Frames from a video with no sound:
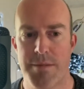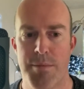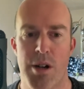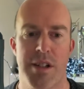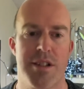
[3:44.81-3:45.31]

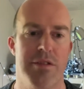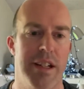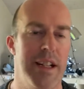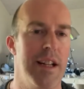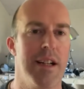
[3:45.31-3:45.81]
Marcus
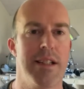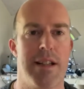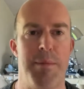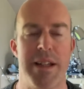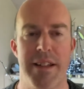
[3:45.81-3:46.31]
Aurelius,
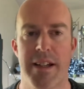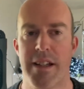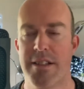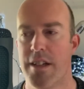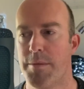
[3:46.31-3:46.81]
Emily
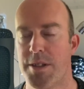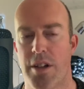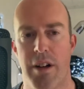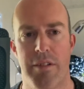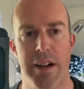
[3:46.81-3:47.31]
Dickinson, which
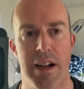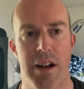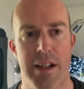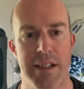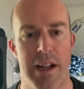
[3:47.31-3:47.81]
I really
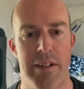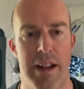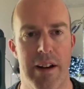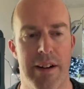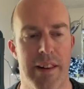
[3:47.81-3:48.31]
liked
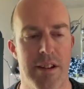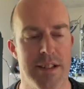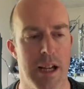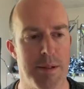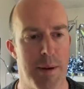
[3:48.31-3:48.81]
hearing those
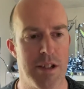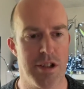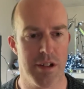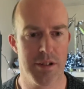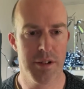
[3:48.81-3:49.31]
names
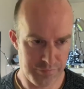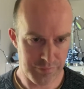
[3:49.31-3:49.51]
mentioned.